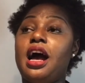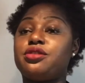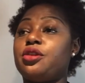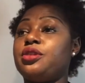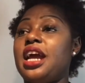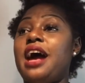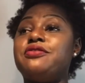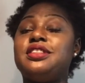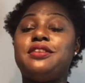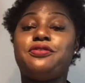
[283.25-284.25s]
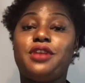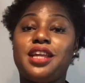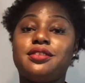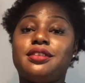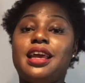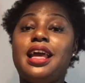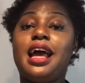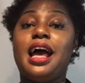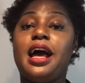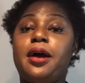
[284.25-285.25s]
So they have different
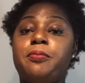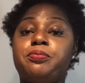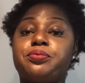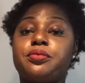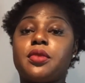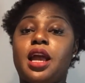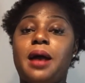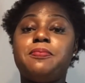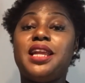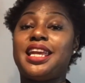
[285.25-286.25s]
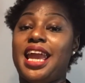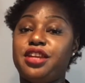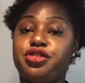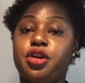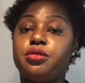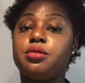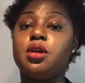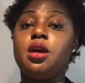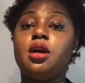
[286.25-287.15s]
application